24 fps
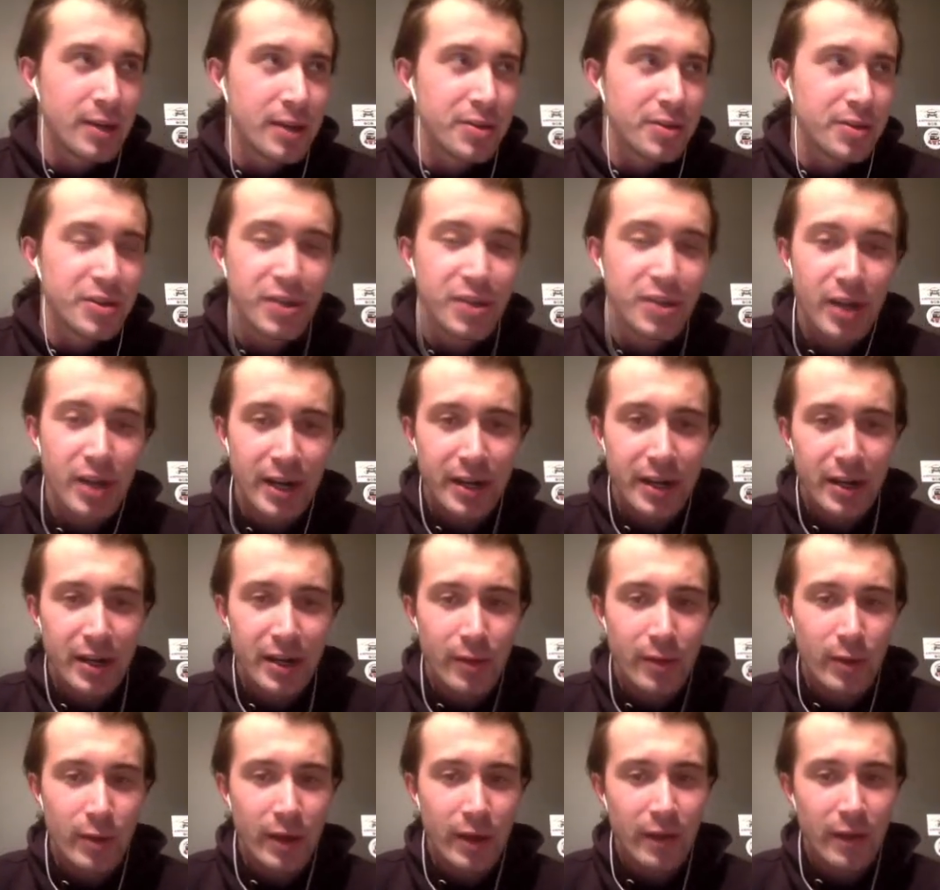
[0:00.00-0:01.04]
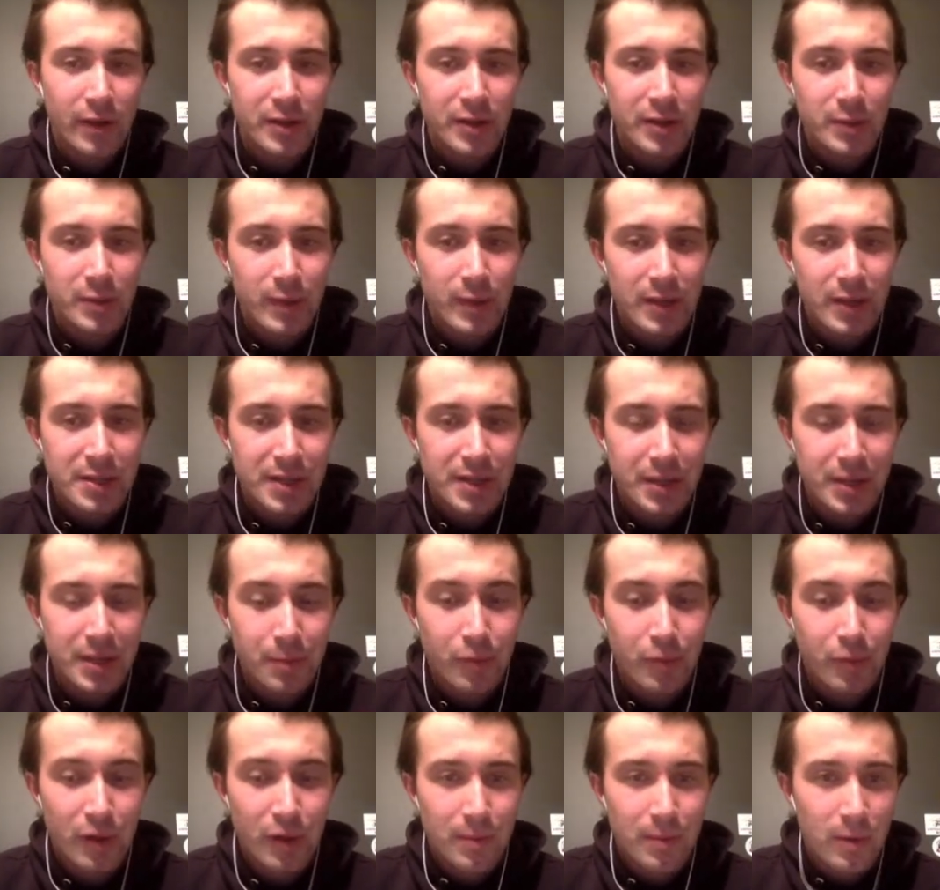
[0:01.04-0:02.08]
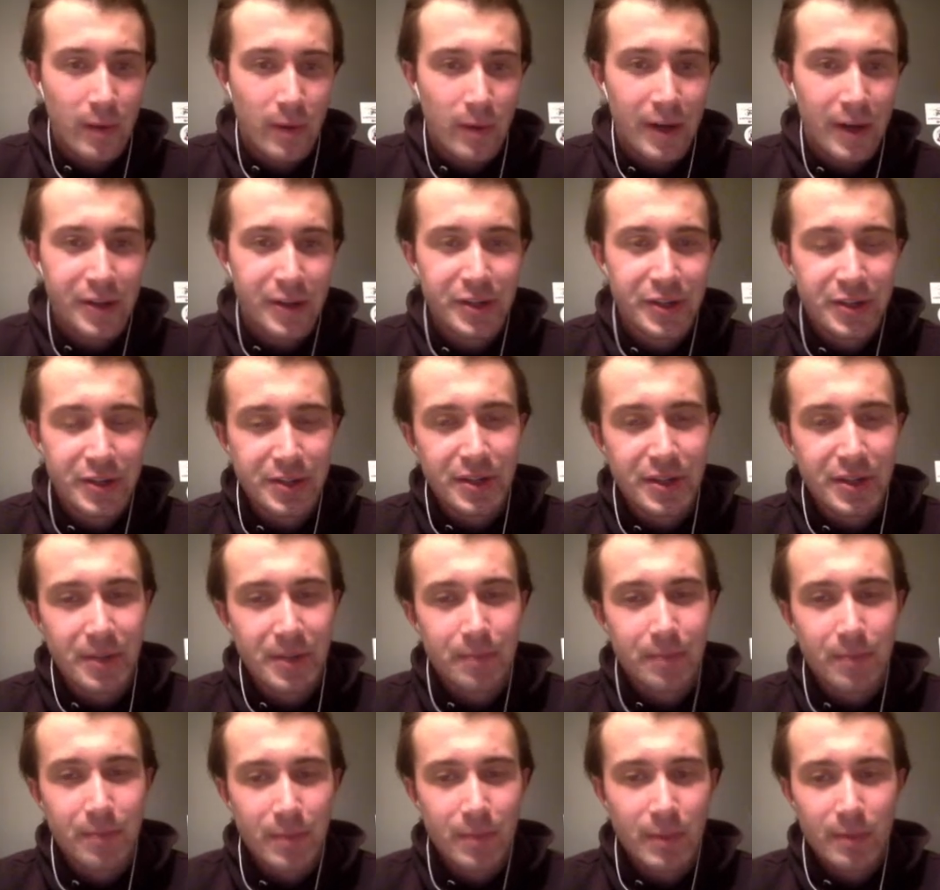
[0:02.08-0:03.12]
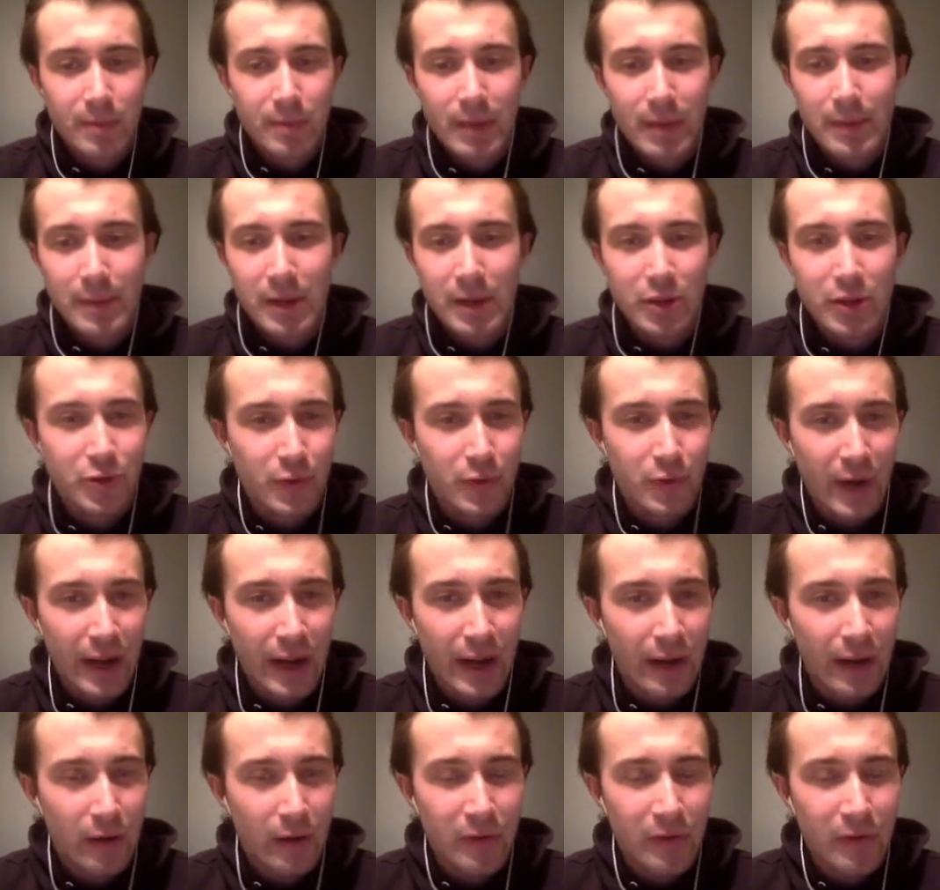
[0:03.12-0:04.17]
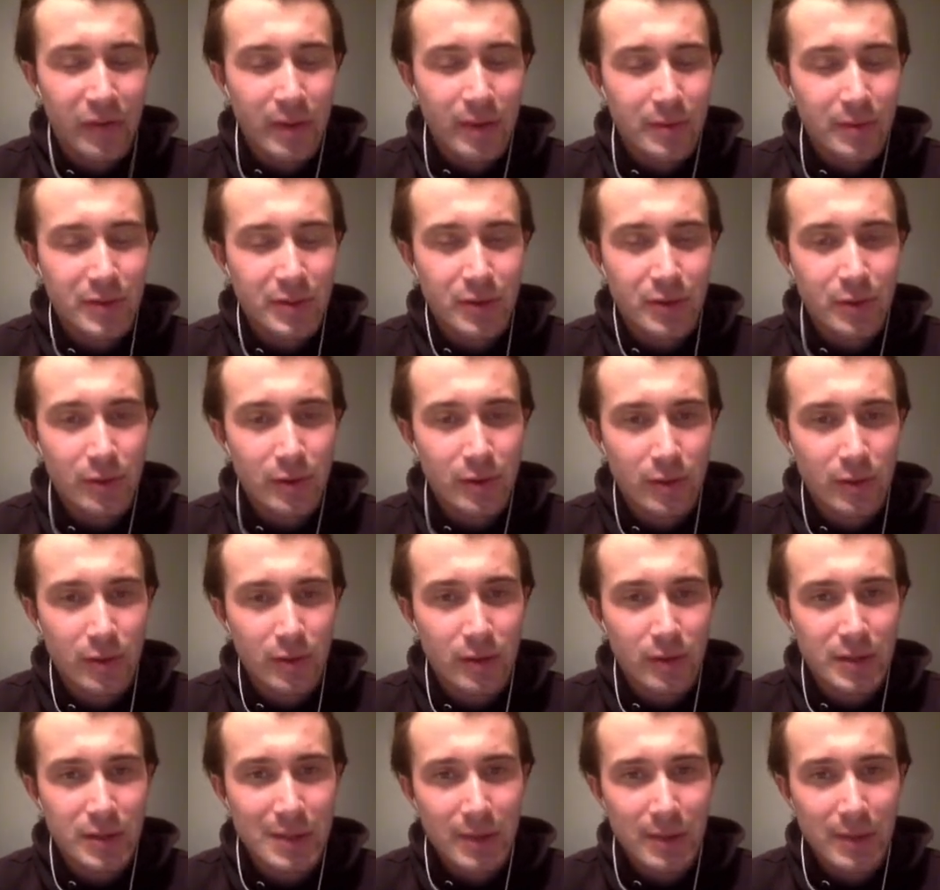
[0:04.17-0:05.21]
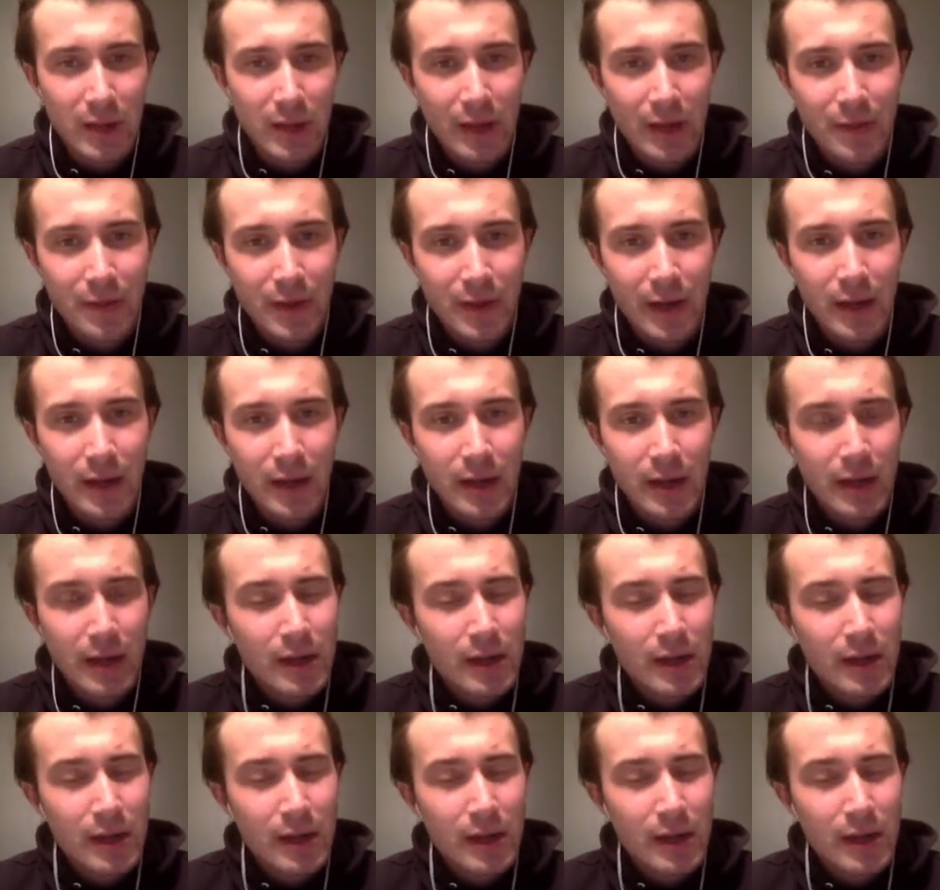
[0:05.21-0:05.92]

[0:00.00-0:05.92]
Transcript: Just kind of one of those ones in preparation, so maybe a trailer of some sort or something like that.